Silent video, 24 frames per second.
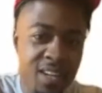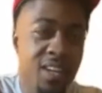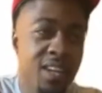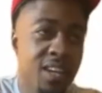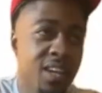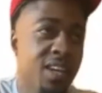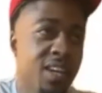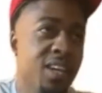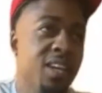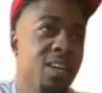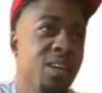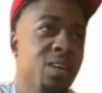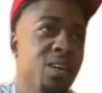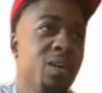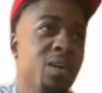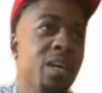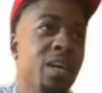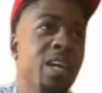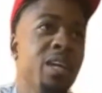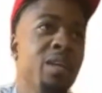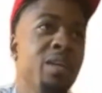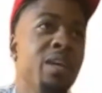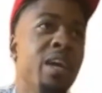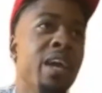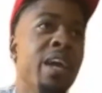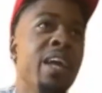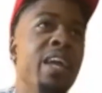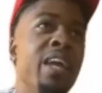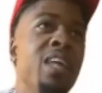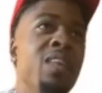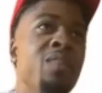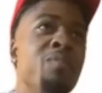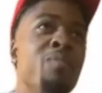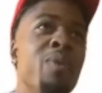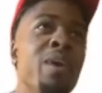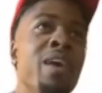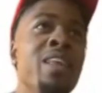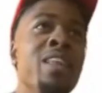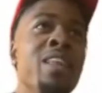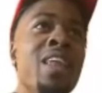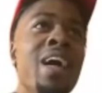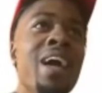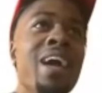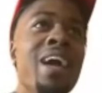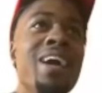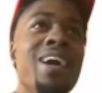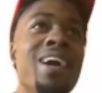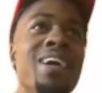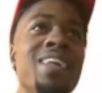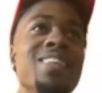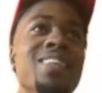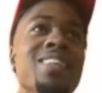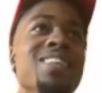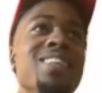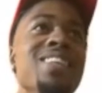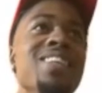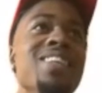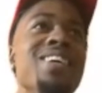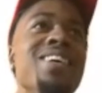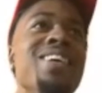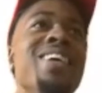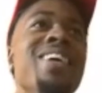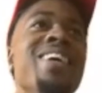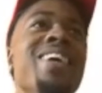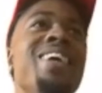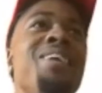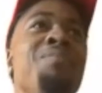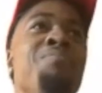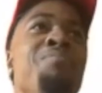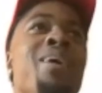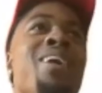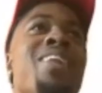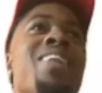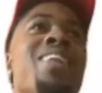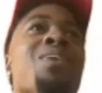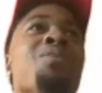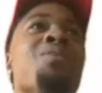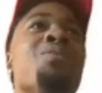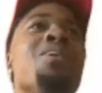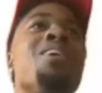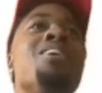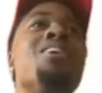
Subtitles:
He been like, yeah, he been like one of the